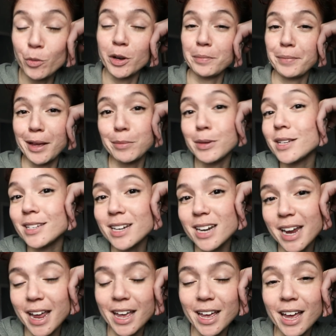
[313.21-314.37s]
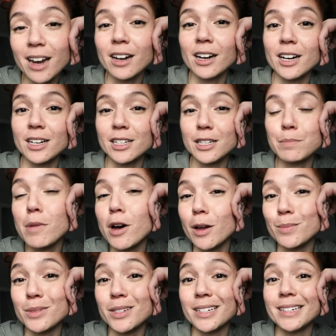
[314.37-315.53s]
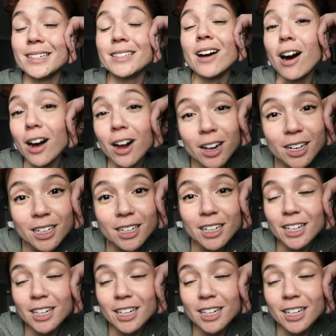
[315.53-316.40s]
We were babysitting Eric's mom's dog.